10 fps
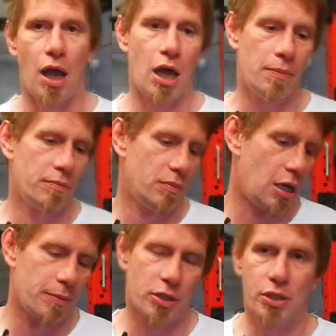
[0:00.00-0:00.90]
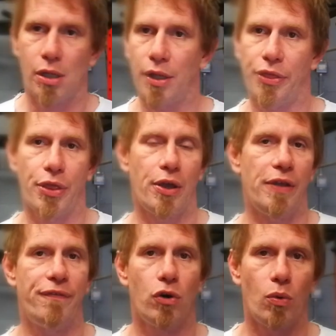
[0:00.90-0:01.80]
I'm a solid
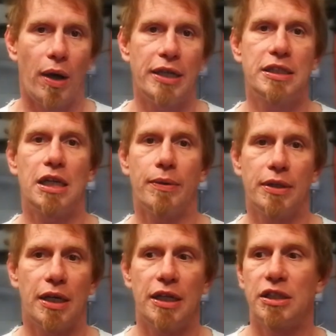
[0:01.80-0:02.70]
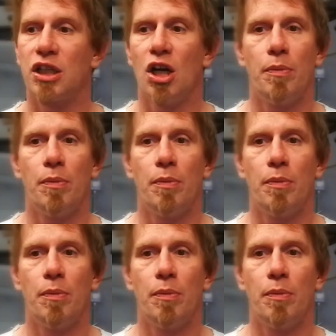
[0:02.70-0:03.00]
34 waist nowadays,